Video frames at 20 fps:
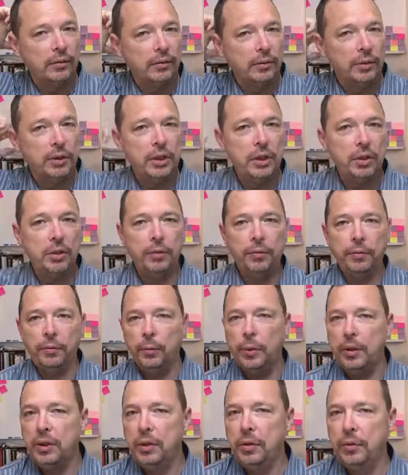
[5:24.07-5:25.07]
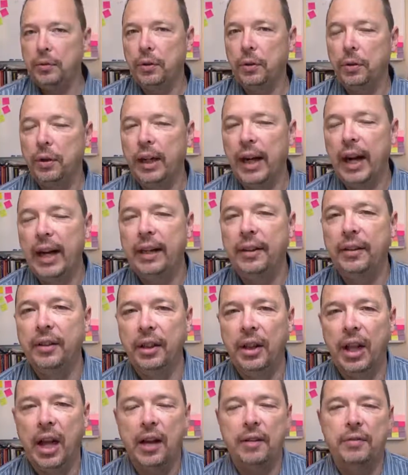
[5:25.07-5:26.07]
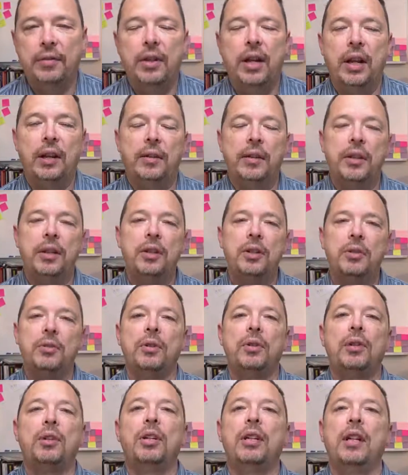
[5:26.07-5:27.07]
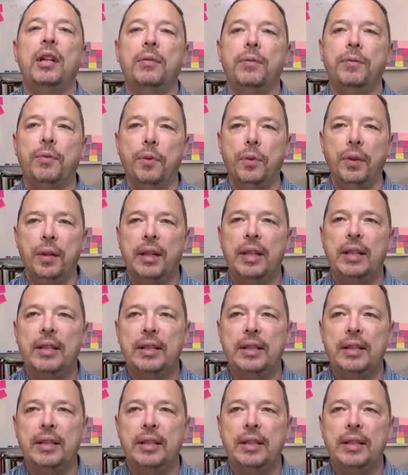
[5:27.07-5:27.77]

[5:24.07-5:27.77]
When you've created the lifestyle that you are looking for,